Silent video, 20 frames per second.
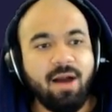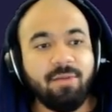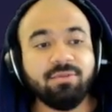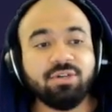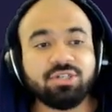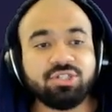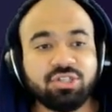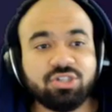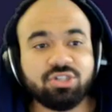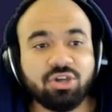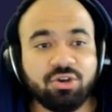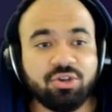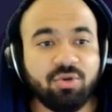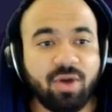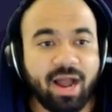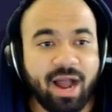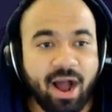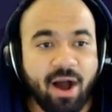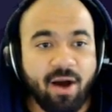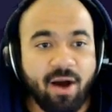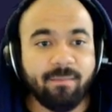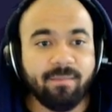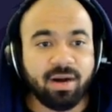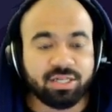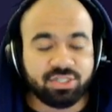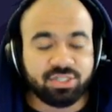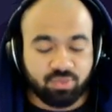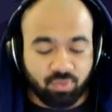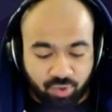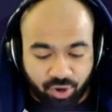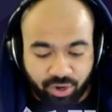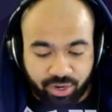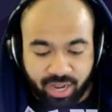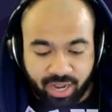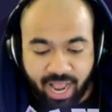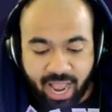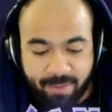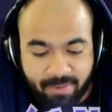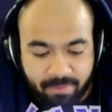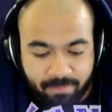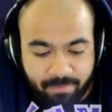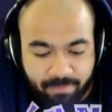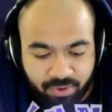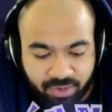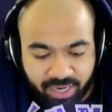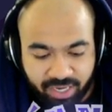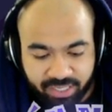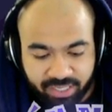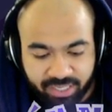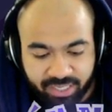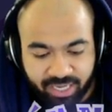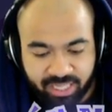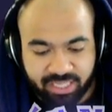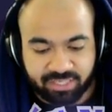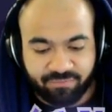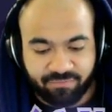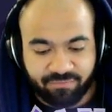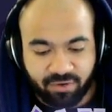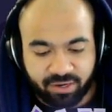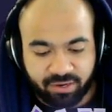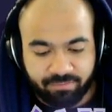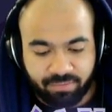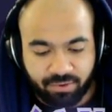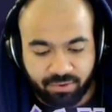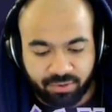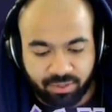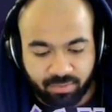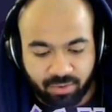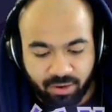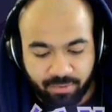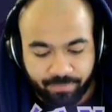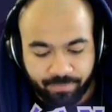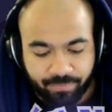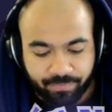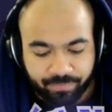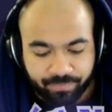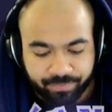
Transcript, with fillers: I'm gonna show you how much work I've been putting in to get this fucking Pokemon.